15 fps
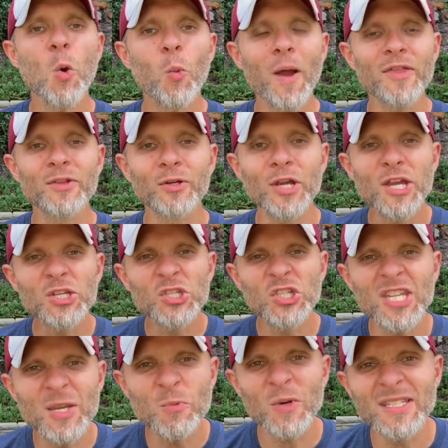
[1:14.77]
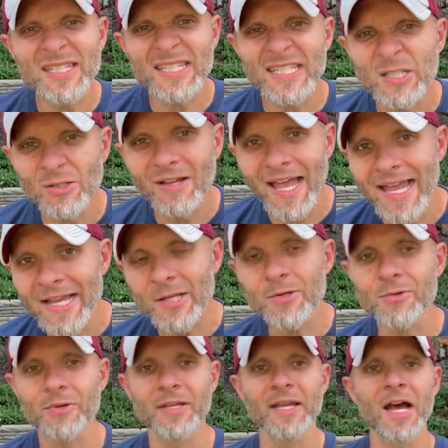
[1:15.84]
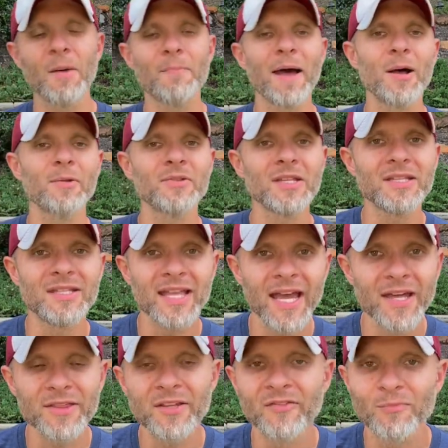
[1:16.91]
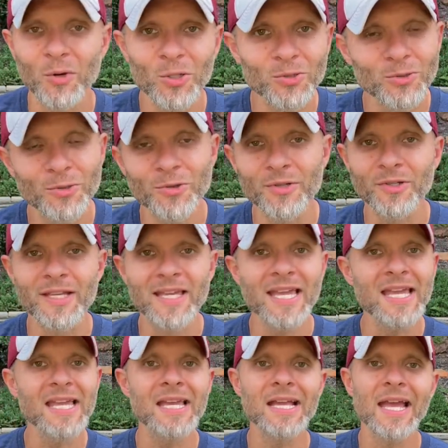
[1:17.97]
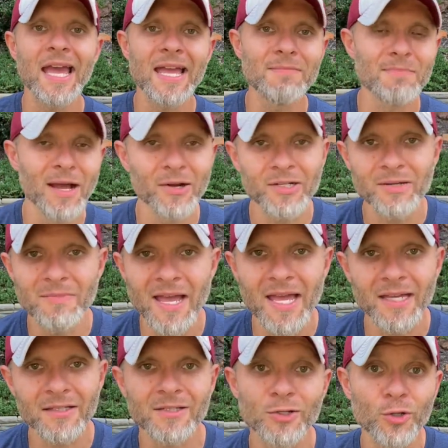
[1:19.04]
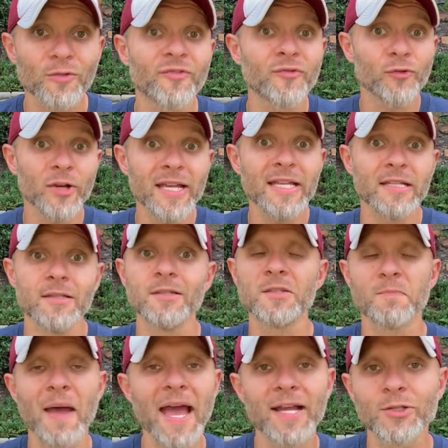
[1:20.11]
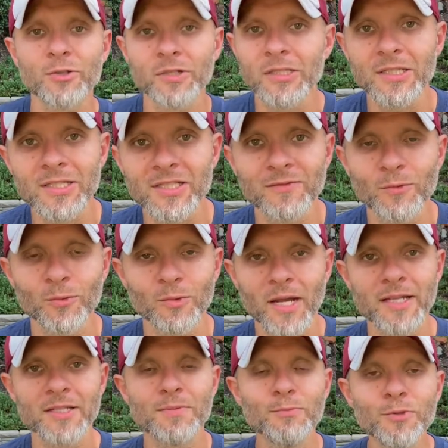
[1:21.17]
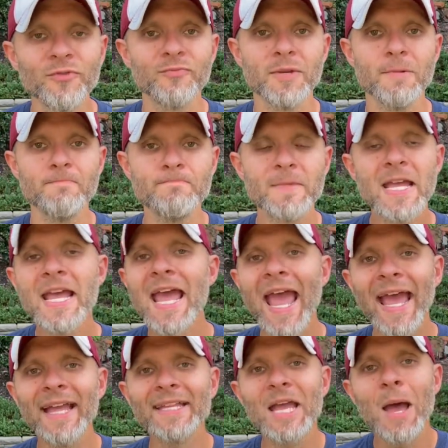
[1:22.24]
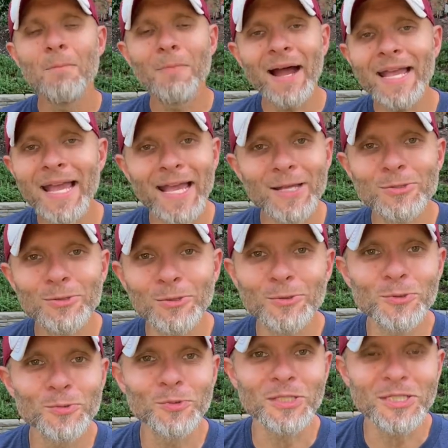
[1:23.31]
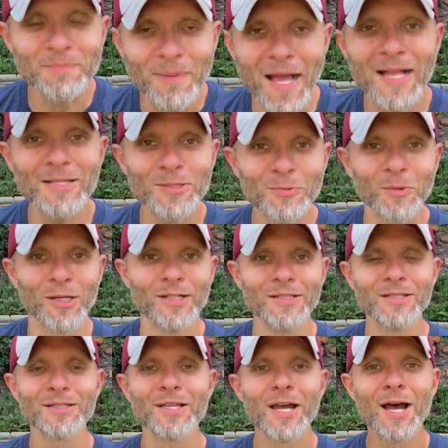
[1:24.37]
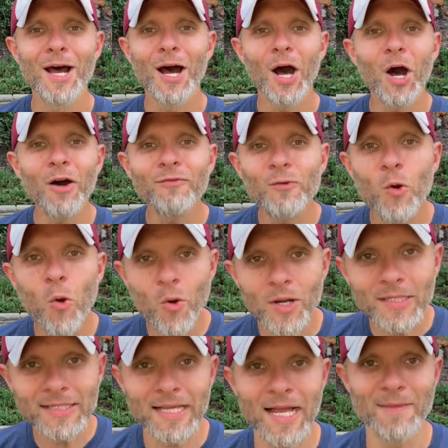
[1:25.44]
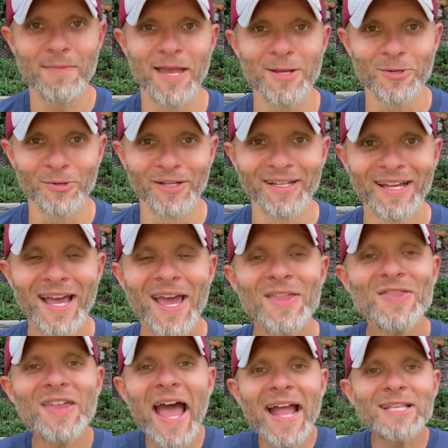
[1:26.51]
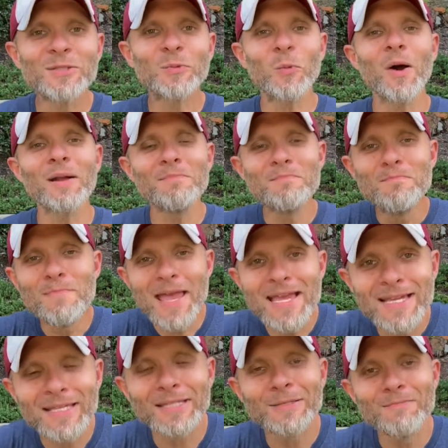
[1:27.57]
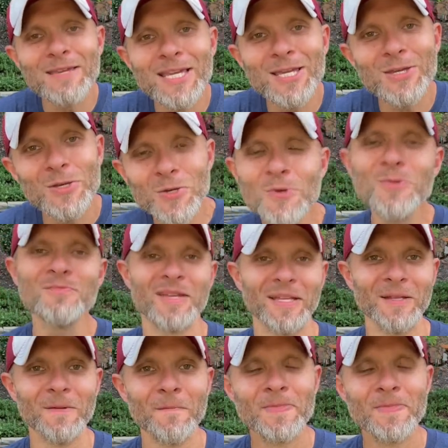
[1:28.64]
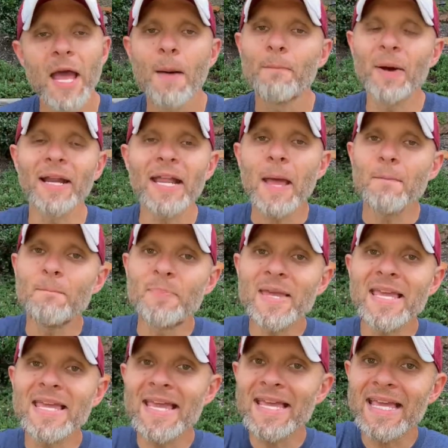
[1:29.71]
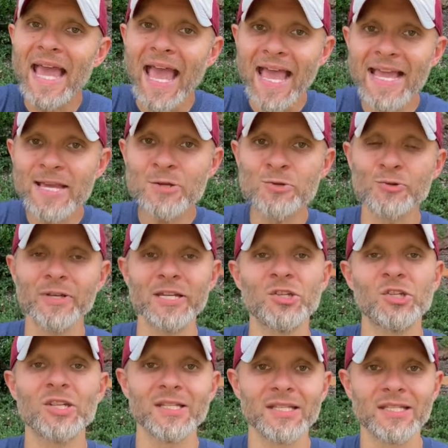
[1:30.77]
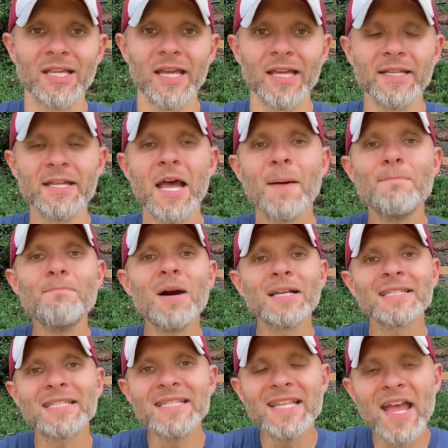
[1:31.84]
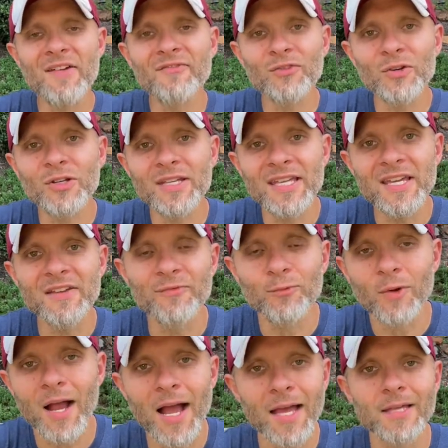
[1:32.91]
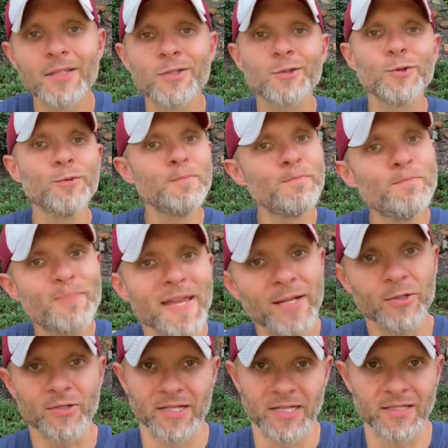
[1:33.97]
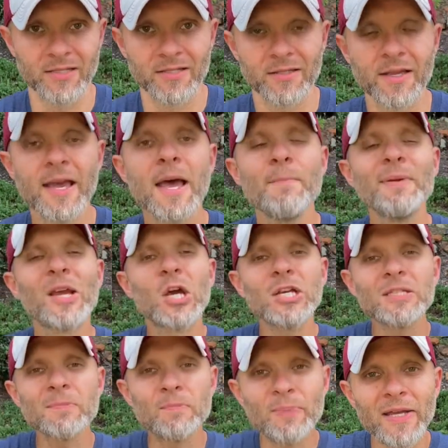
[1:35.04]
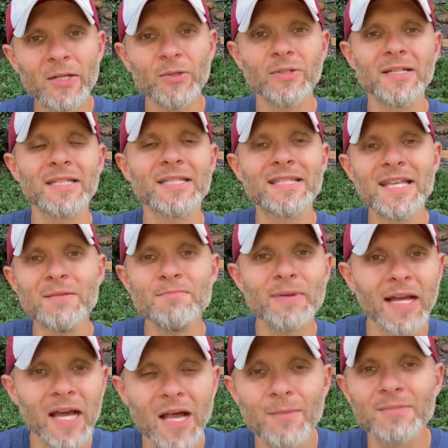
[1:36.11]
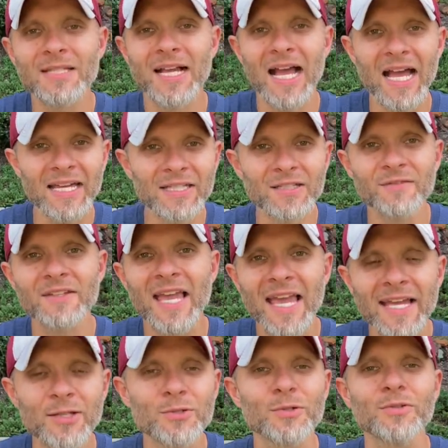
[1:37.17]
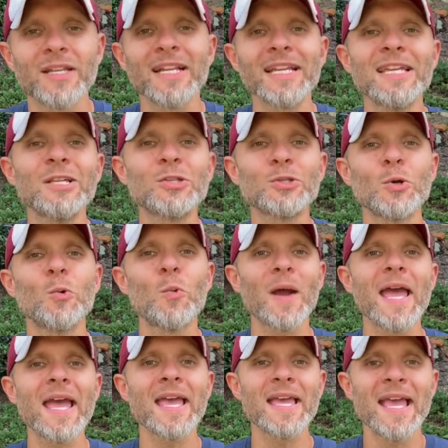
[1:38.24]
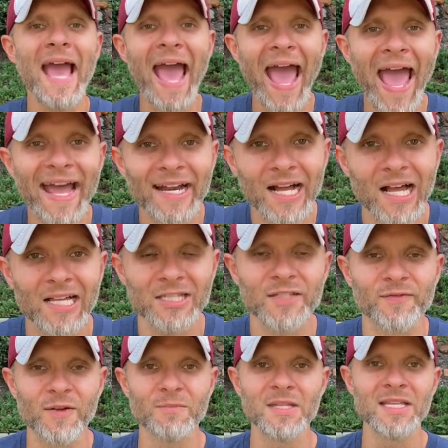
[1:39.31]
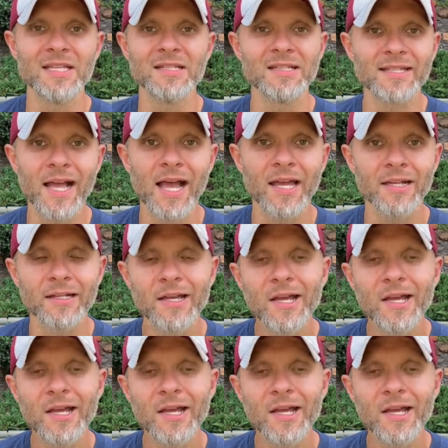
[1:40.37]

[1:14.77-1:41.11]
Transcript: whether she was still angry about the death of Martin Luther King and Malcolm X, her friends back during the Civil Rights Movement. And Maya Angelou's response was, "Of course I'm angry. That's what makes me human. But being angry," she said, "must never give rise to bitterness, because bitterness then becomes a kind of cancer that eats away at us from the inside."